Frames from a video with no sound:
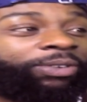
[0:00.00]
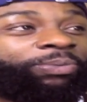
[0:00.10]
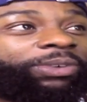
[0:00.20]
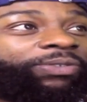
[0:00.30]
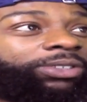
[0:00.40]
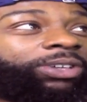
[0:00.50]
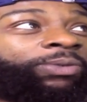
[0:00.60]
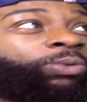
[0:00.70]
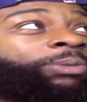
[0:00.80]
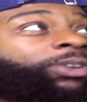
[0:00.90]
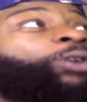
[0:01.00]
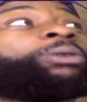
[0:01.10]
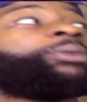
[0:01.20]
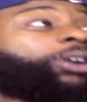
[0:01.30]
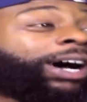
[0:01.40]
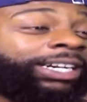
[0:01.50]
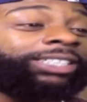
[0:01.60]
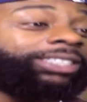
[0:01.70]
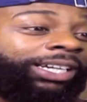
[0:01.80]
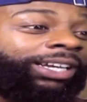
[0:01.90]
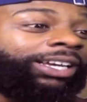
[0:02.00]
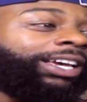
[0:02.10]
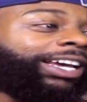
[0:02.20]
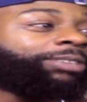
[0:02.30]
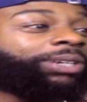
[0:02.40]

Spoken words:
So if your woman go out and cheat,